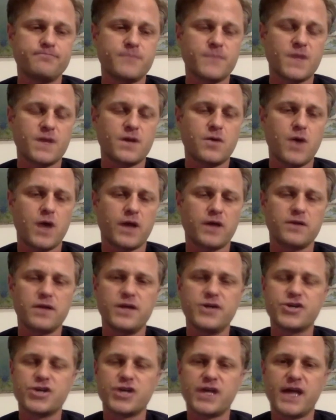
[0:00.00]

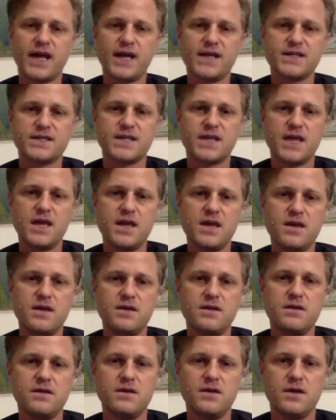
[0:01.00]
coagulation
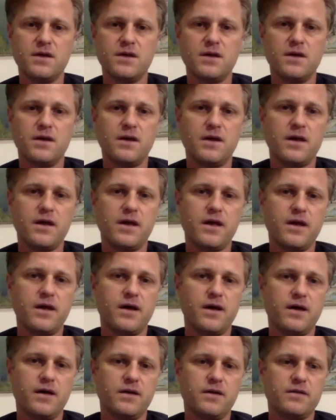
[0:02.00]
cascade
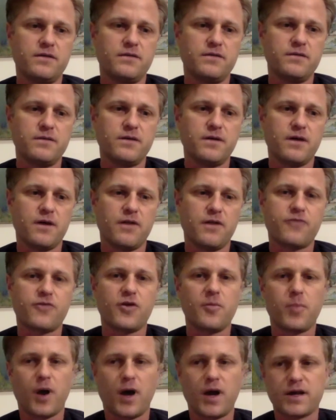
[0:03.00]
and
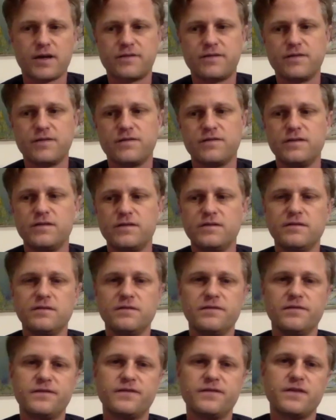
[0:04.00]
thrombotic
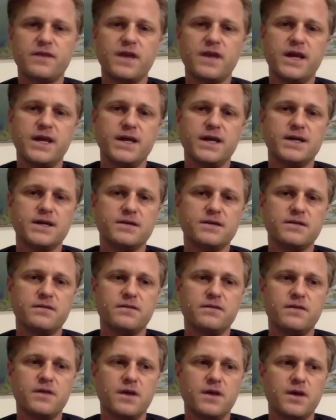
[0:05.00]
disease and
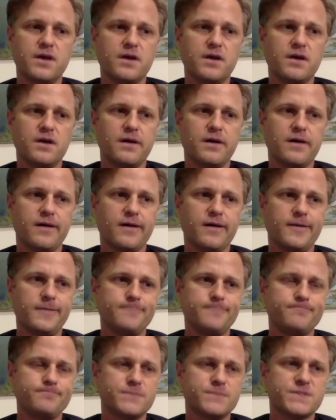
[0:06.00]

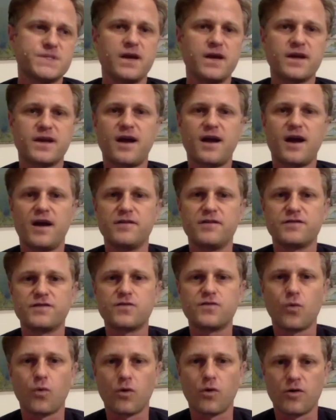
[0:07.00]
cytokine
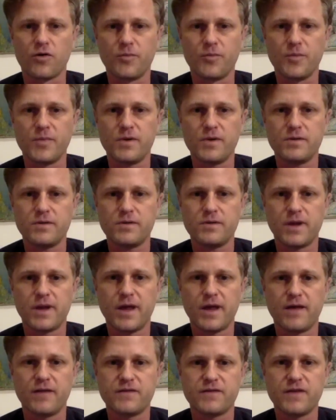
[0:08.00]
storm that
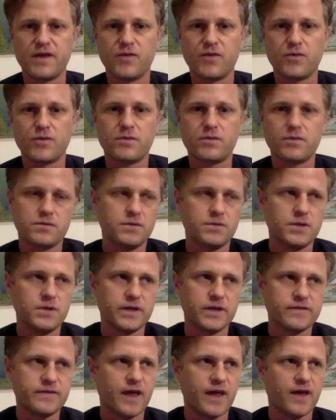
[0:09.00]
has
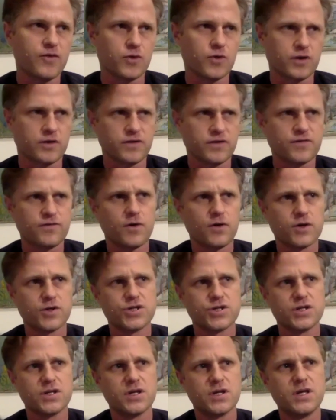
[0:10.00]
leading to end organ
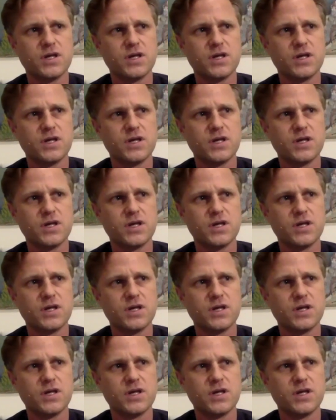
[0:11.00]
dysfunction.